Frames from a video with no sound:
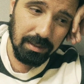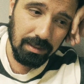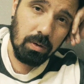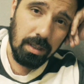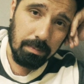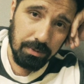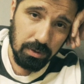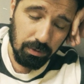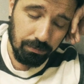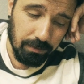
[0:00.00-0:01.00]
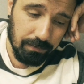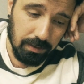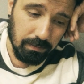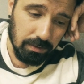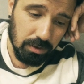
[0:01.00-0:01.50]
On episode 50
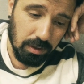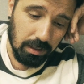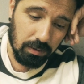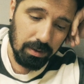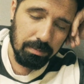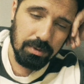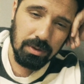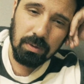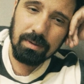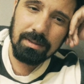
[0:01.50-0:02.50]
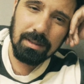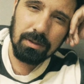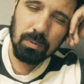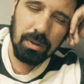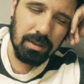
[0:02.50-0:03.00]
of this channel episode, it
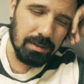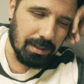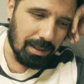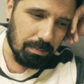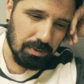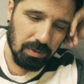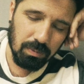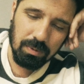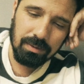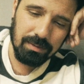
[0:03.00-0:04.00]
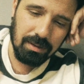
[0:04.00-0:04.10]
sounds weird saying episode, well,